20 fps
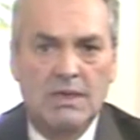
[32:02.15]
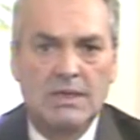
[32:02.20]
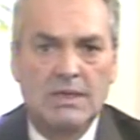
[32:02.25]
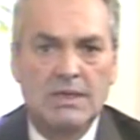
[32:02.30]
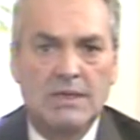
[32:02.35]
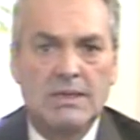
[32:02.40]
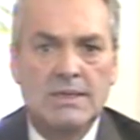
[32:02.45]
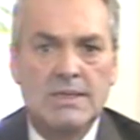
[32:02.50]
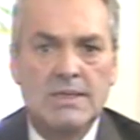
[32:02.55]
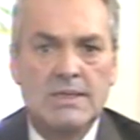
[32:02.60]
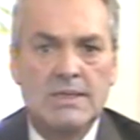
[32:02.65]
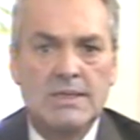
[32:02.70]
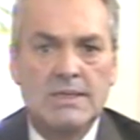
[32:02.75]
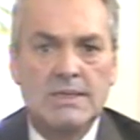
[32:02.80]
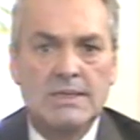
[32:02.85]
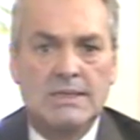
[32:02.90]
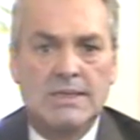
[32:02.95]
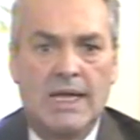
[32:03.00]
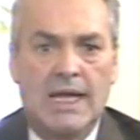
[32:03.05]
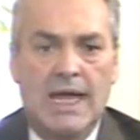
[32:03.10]
to
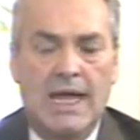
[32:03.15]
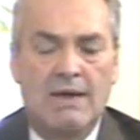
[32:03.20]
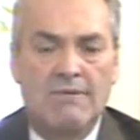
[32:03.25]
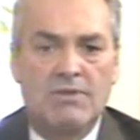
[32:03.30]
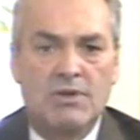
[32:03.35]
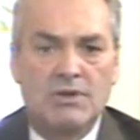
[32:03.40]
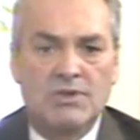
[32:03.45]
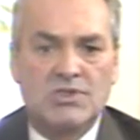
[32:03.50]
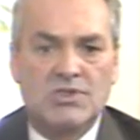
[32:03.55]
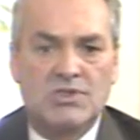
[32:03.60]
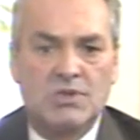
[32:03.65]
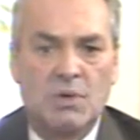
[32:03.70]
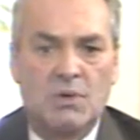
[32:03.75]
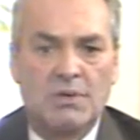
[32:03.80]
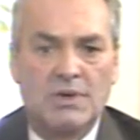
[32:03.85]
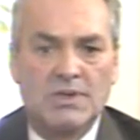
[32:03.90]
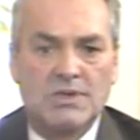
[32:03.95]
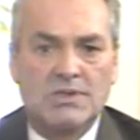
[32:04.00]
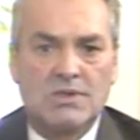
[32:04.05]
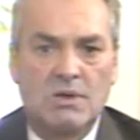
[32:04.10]
have their
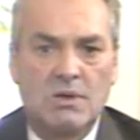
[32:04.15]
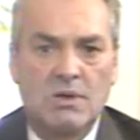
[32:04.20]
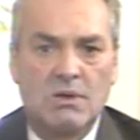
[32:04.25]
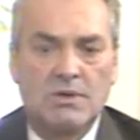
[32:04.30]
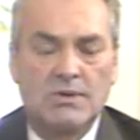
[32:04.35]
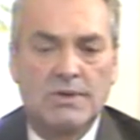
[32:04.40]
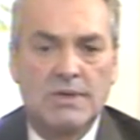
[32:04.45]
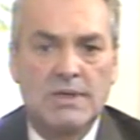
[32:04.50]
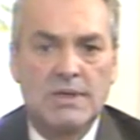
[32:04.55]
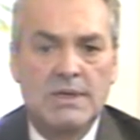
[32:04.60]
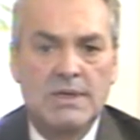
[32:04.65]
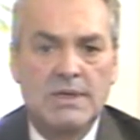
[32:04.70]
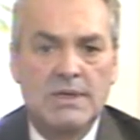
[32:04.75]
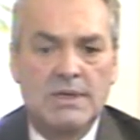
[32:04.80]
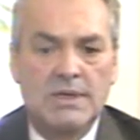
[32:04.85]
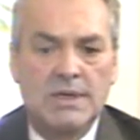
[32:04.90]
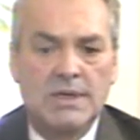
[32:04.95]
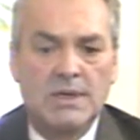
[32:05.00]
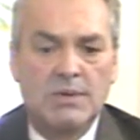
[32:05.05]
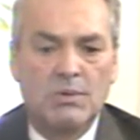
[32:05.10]
stories told.
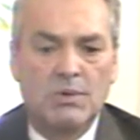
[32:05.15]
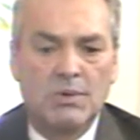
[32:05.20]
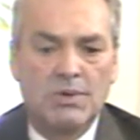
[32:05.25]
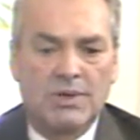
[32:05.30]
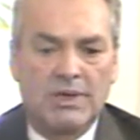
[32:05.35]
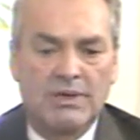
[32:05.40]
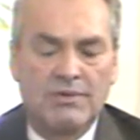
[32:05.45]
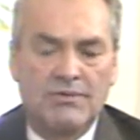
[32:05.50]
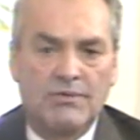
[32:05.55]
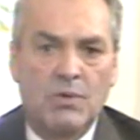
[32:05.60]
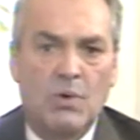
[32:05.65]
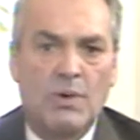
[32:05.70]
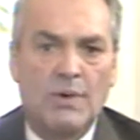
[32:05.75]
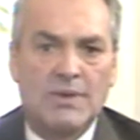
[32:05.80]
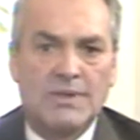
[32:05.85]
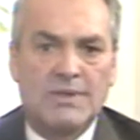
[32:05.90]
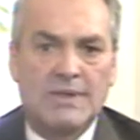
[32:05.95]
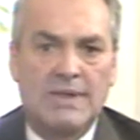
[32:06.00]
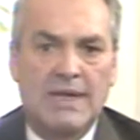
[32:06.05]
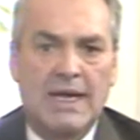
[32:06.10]
We're looking
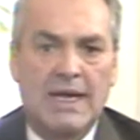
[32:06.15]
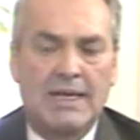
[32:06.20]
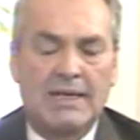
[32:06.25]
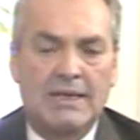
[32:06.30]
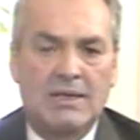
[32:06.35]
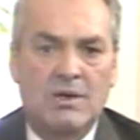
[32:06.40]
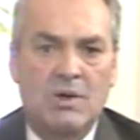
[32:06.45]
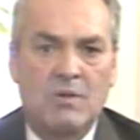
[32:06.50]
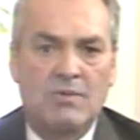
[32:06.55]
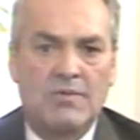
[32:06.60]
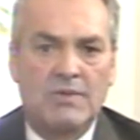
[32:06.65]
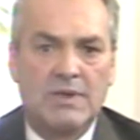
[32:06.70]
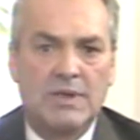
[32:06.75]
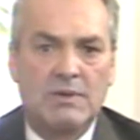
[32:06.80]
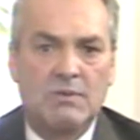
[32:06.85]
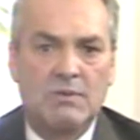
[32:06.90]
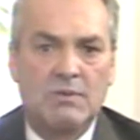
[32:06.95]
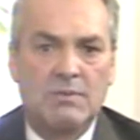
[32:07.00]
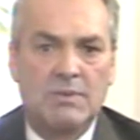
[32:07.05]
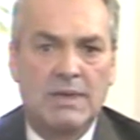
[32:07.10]
forward to that, and
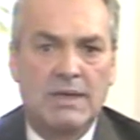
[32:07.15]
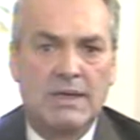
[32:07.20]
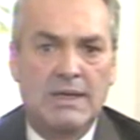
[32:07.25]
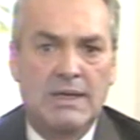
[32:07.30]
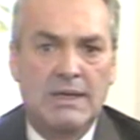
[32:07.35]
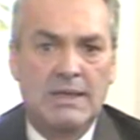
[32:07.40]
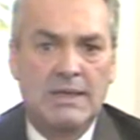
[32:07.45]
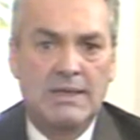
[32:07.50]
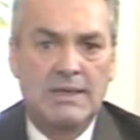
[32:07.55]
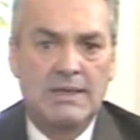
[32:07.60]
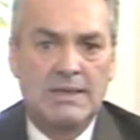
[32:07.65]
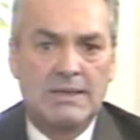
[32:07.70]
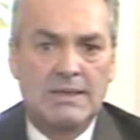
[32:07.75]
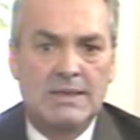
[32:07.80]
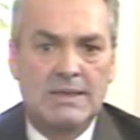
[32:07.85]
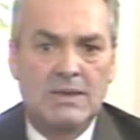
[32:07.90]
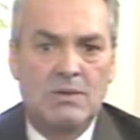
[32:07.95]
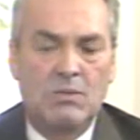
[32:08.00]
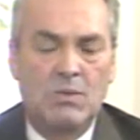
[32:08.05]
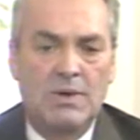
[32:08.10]
hopefully will be
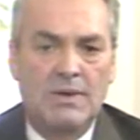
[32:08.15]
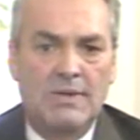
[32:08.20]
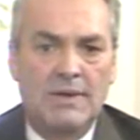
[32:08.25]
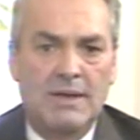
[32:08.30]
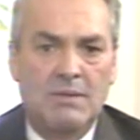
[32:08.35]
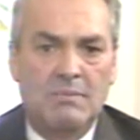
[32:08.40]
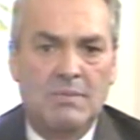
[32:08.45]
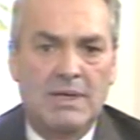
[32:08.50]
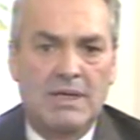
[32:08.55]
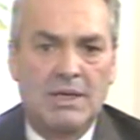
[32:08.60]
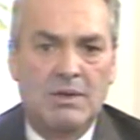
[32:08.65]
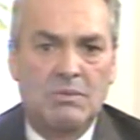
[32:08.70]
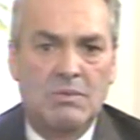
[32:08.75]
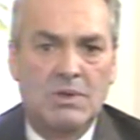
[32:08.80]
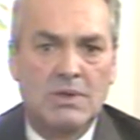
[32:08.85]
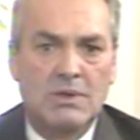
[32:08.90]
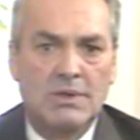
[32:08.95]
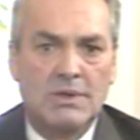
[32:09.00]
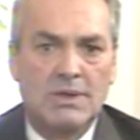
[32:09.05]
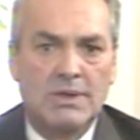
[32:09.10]
one that many
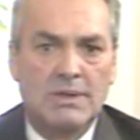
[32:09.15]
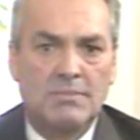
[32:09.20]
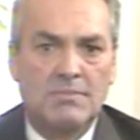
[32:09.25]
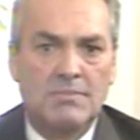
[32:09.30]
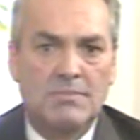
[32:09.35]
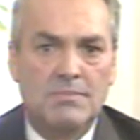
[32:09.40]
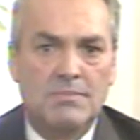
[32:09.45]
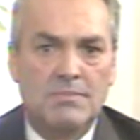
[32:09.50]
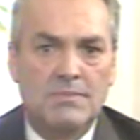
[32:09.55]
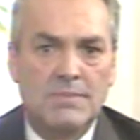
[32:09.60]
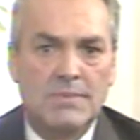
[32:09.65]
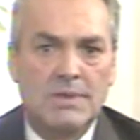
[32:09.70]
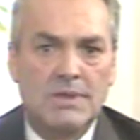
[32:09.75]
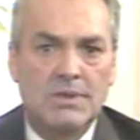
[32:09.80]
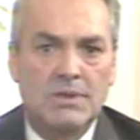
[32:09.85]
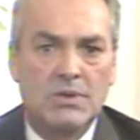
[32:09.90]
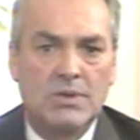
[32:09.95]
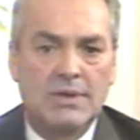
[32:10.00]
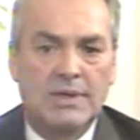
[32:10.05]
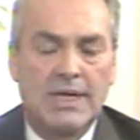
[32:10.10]
will
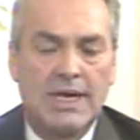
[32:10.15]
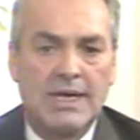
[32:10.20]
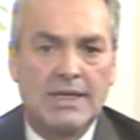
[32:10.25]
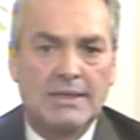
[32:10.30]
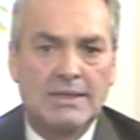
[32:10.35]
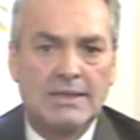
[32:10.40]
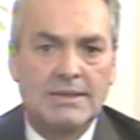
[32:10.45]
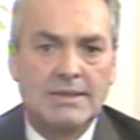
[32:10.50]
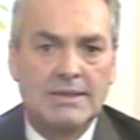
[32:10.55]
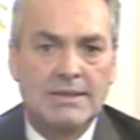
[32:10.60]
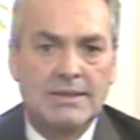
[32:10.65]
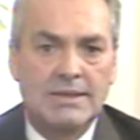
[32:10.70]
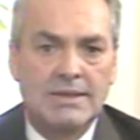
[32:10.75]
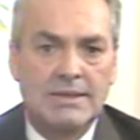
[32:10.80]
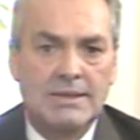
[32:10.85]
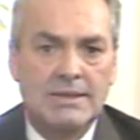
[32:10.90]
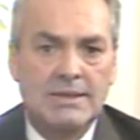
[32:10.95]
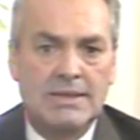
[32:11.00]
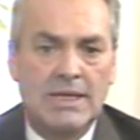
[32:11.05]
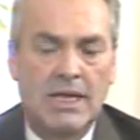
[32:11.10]
look at
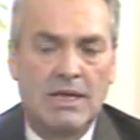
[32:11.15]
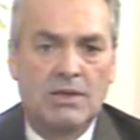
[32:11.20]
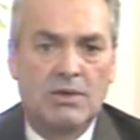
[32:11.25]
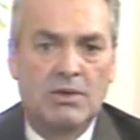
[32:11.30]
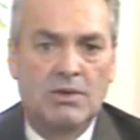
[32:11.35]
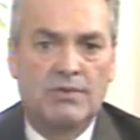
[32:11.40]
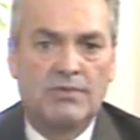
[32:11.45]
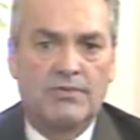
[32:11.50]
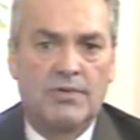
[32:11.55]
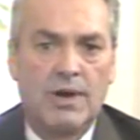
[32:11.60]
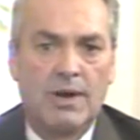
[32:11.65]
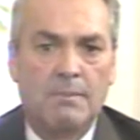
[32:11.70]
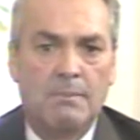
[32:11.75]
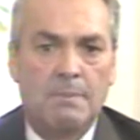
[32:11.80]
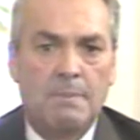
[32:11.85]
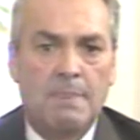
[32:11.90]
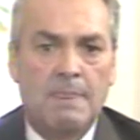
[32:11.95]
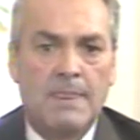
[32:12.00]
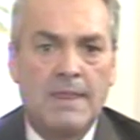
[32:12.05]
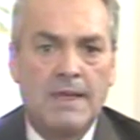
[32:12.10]
and learn from.